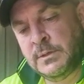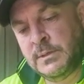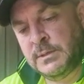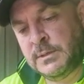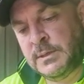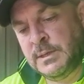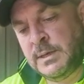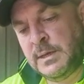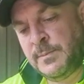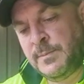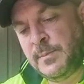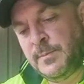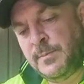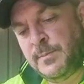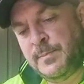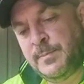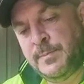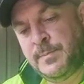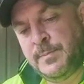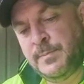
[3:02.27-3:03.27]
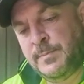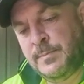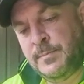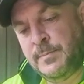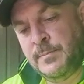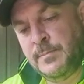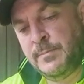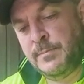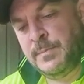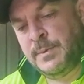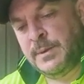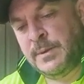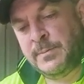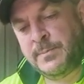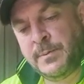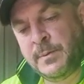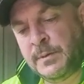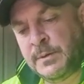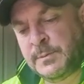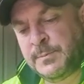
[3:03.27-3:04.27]
dab, bit of
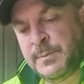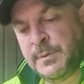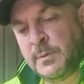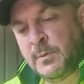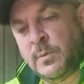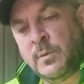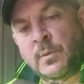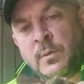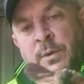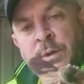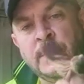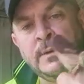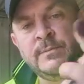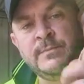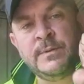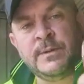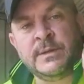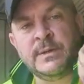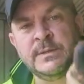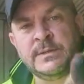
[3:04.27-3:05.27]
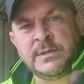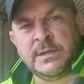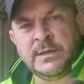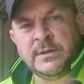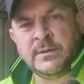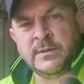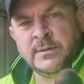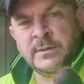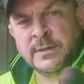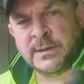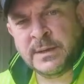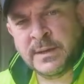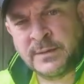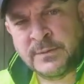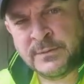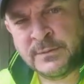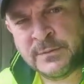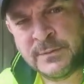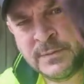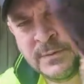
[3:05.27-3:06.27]
polish, bit of water, you can see it on the
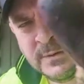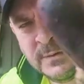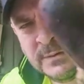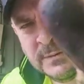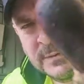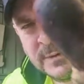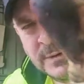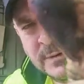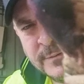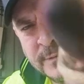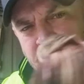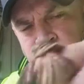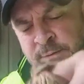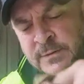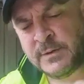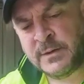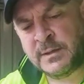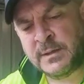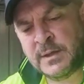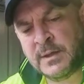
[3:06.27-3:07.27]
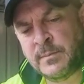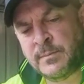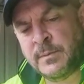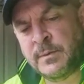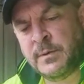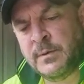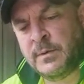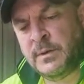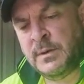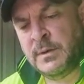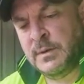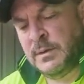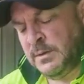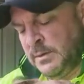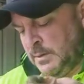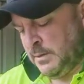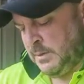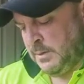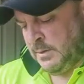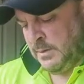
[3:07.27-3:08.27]
end, don't know if you can see that, but,
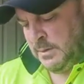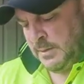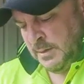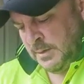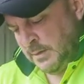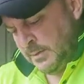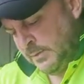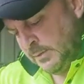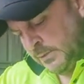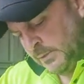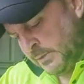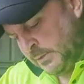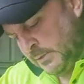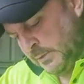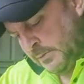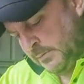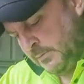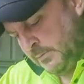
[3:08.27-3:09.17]
and just